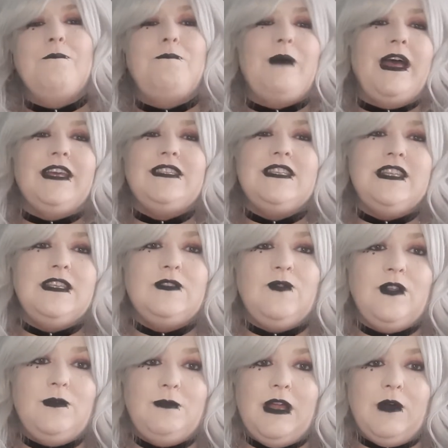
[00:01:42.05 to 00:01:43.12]
Back to this
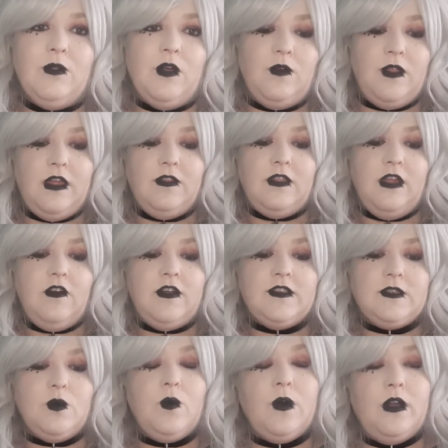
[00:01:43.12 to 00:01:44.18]
film now, though. There
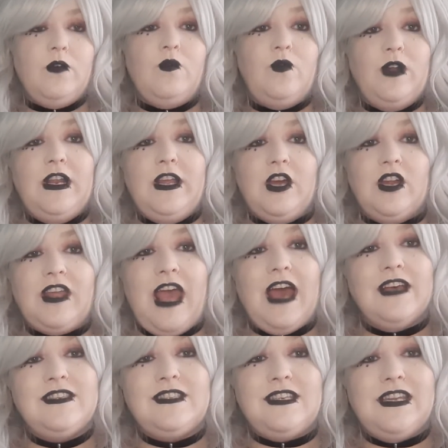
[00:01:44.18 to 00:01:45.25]
is quite a really good
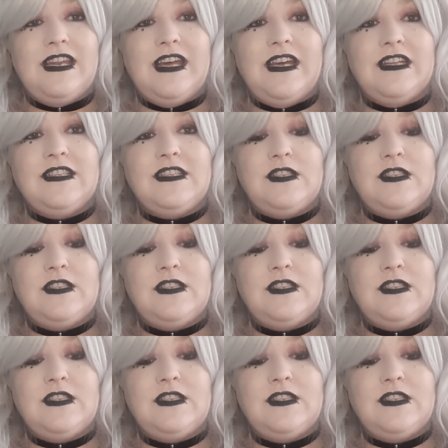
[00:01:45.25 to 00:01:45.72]
cast in it.